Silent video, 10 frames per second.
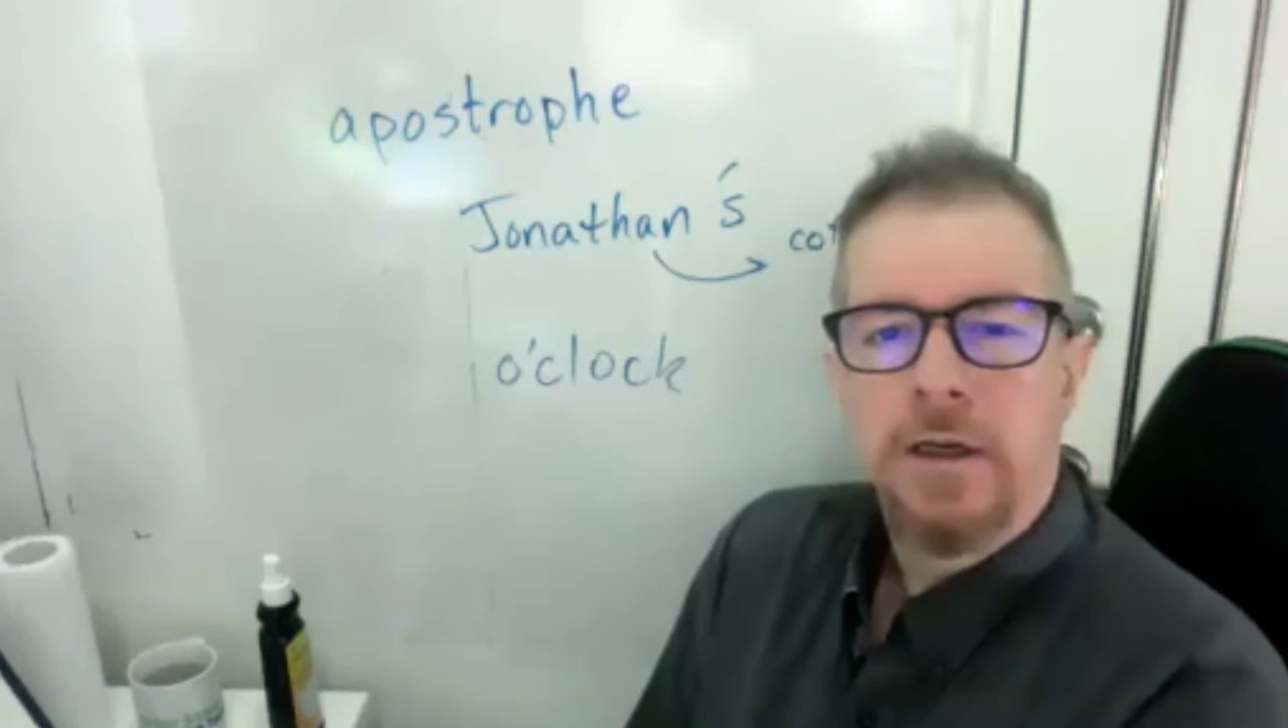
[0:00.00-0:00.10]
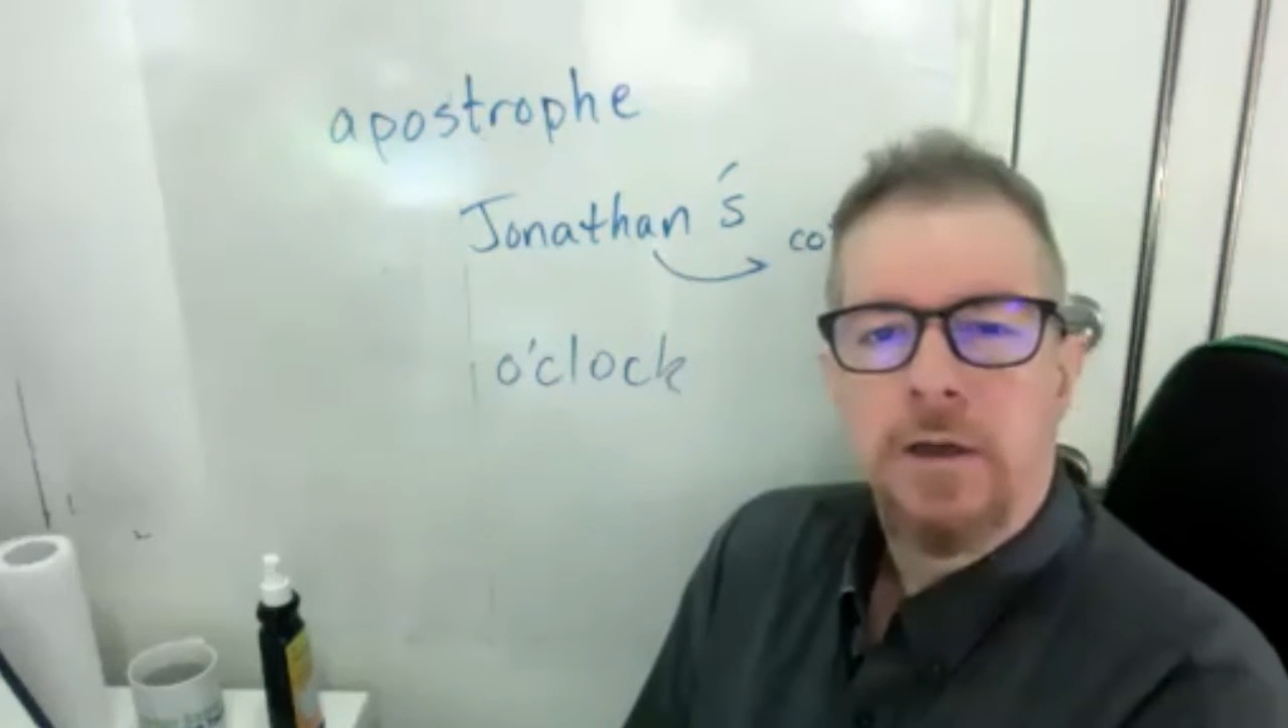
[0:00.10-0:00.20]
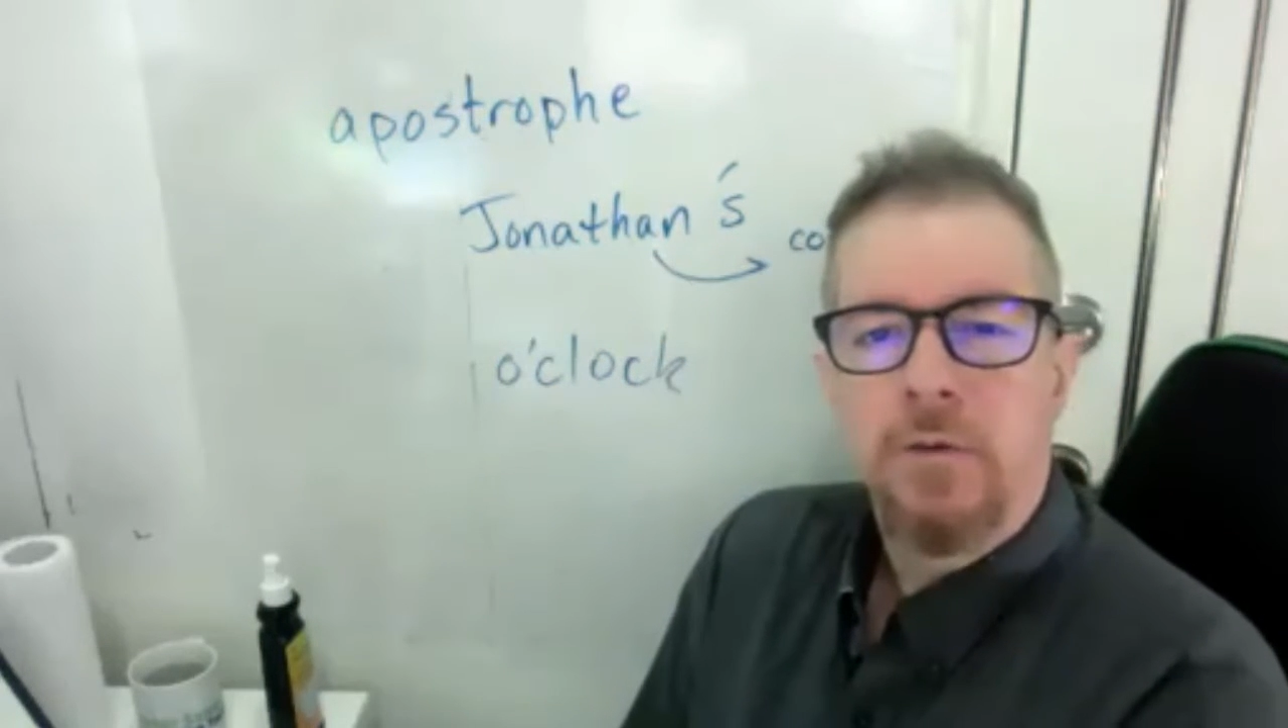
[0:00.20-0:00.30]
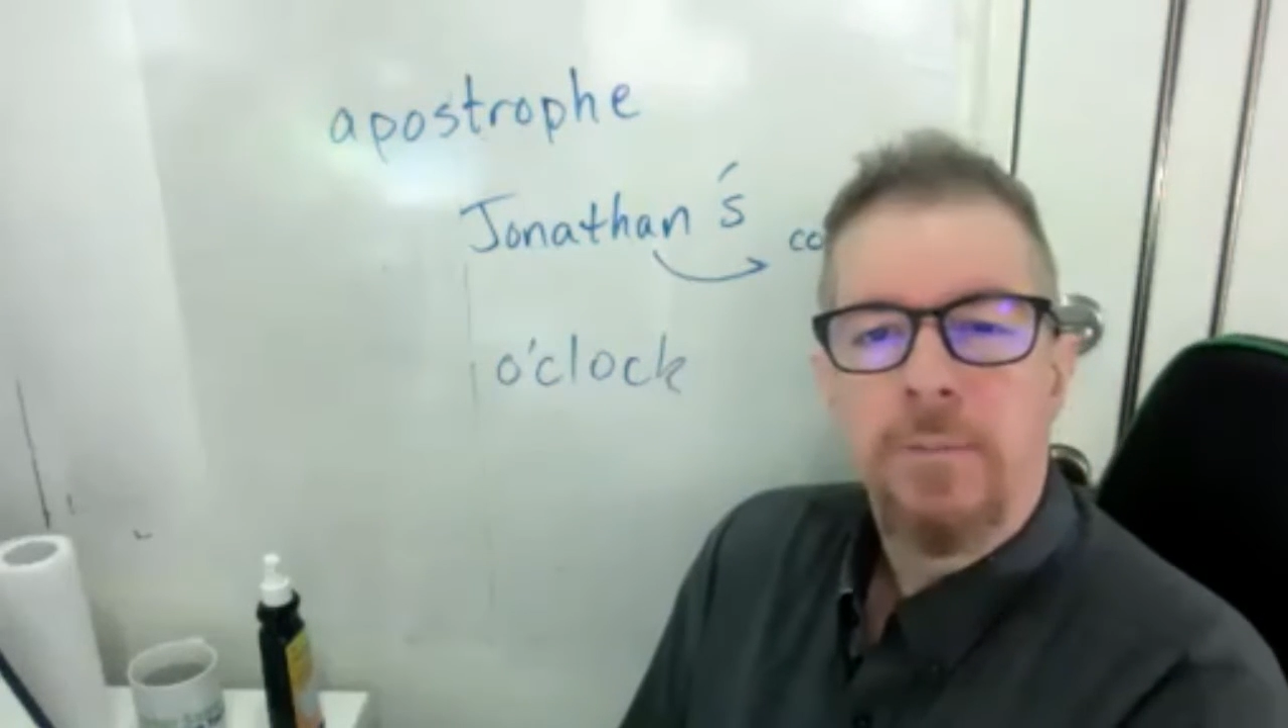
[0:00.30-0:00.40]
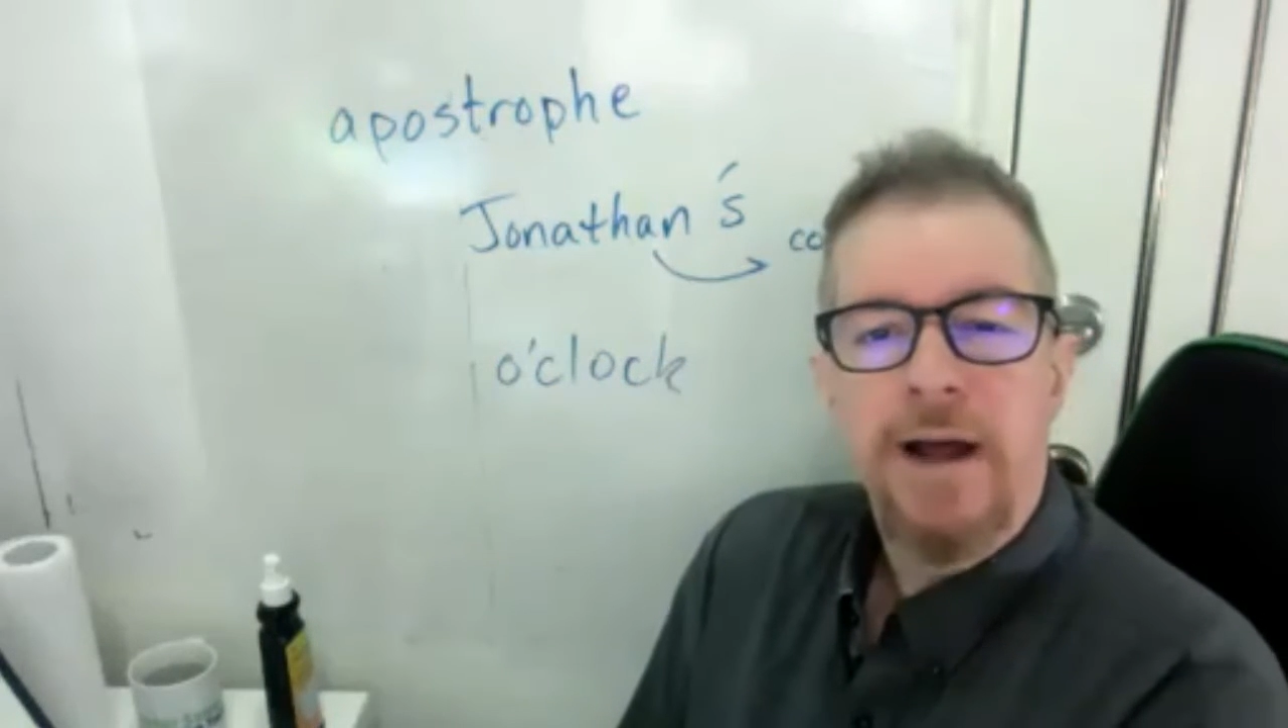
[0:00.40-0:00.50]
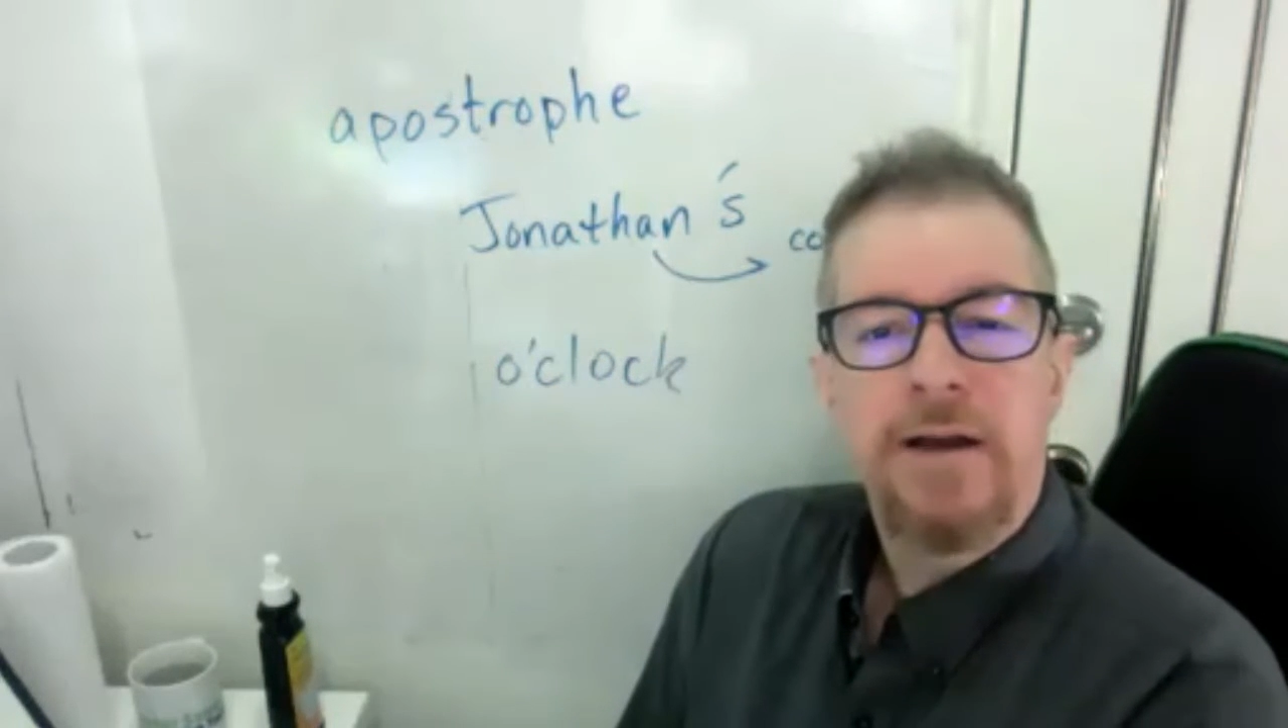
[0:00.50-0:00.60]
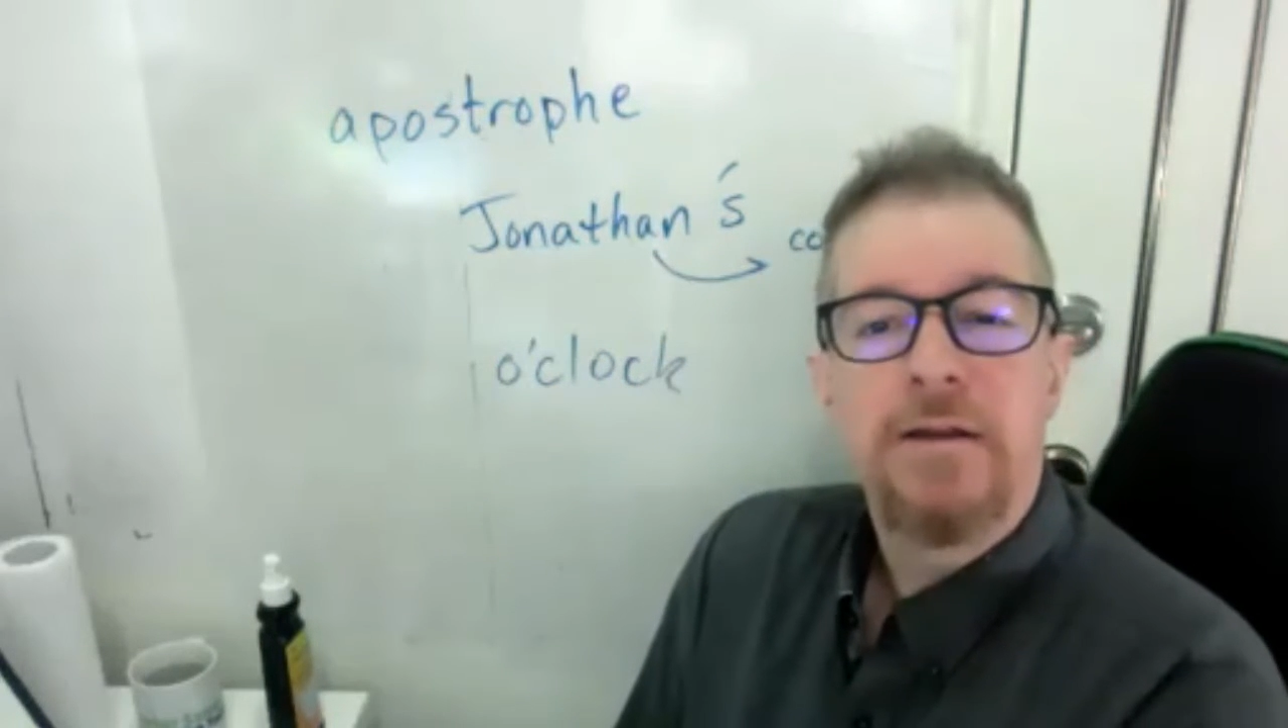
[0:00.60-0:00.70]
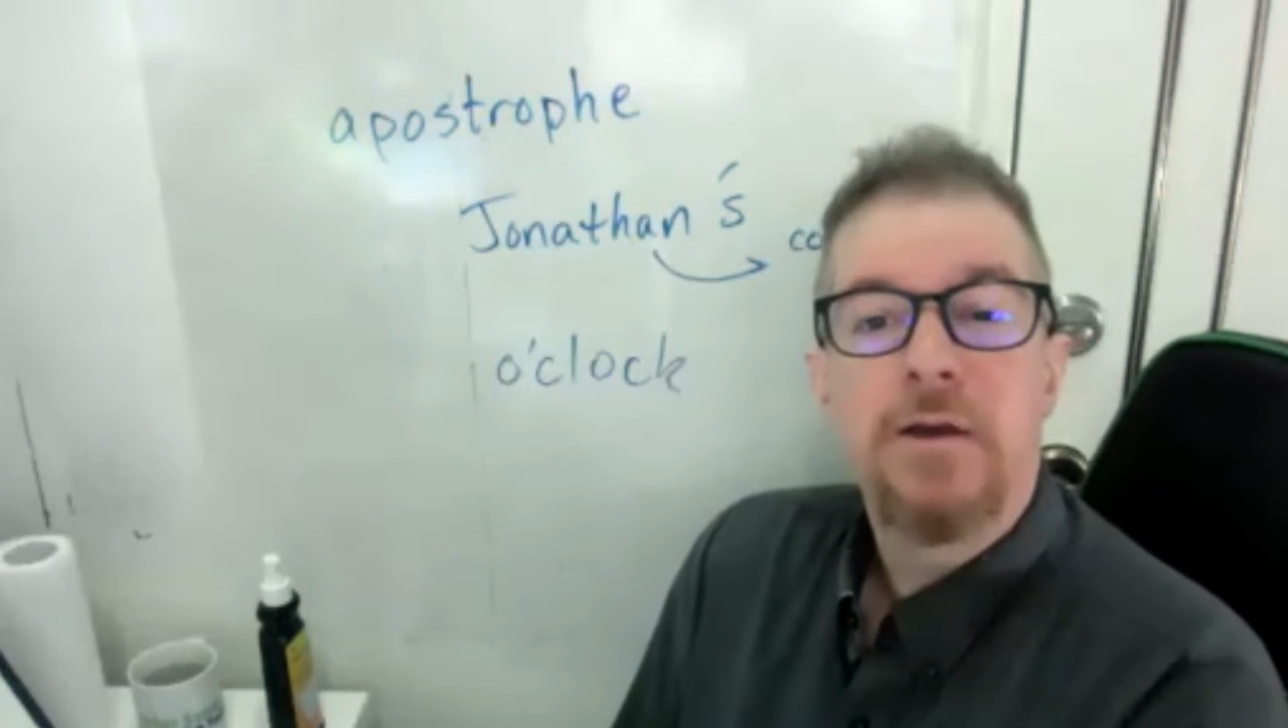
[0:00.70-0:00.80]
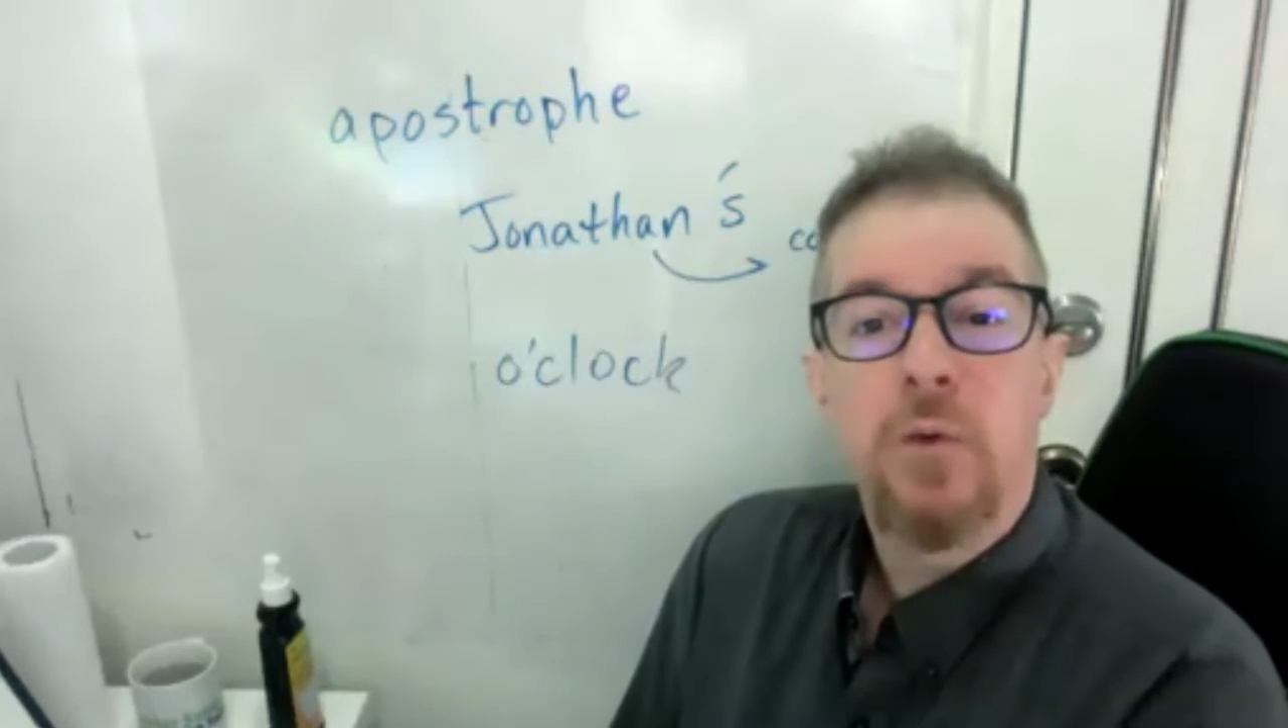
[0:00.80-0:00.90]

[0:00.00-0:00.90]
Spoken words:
Well, back in the